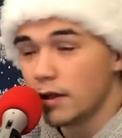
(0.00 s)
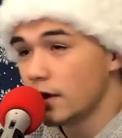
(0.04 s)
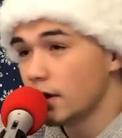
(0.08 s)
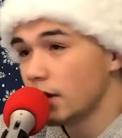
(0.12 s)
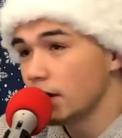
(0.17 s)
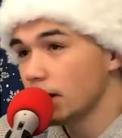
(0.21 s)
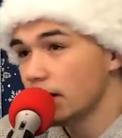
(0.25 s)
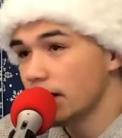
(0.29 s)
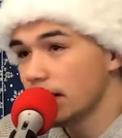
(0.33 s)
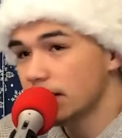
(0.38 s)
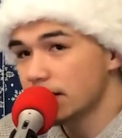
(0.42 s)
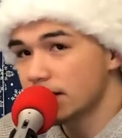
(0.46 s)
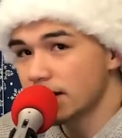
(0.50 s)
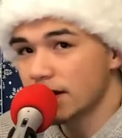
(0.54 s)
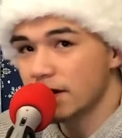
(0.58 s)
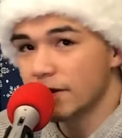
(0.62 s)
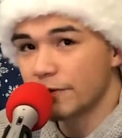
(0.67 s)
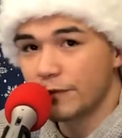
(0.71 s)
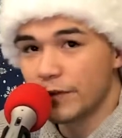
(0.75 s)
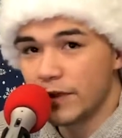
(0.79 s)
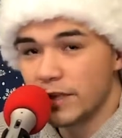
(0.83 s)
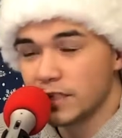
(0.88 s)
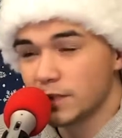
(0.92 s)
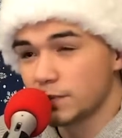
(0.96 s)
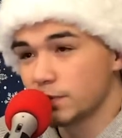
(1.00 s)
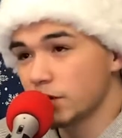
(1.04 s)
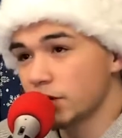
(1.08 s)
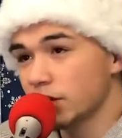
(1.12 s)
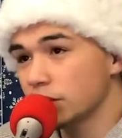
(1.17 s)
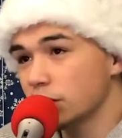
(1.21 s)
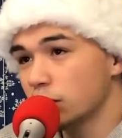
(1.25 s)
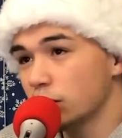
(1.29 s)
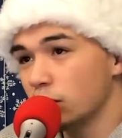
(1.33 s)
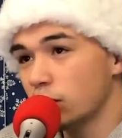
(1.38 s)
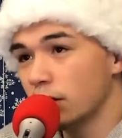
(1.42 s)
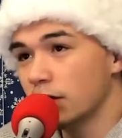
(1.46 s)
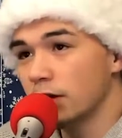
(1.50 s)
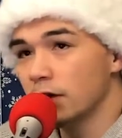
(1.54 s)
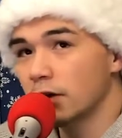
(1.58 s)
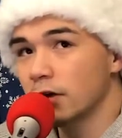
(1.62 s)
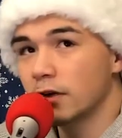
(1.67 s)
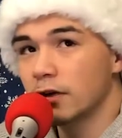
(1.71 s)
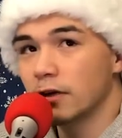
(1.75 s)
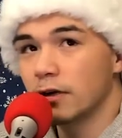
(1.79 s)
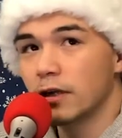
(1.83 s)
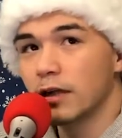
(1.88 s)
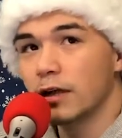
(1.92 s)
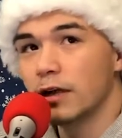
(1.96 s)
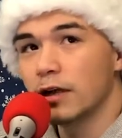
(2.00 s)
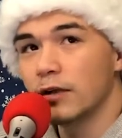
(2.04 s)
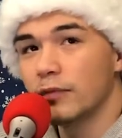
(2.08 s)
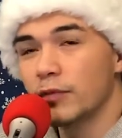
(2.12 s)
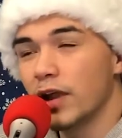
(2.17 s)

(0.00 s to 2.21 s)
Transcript: LinkedIn, Facebook, Twitter.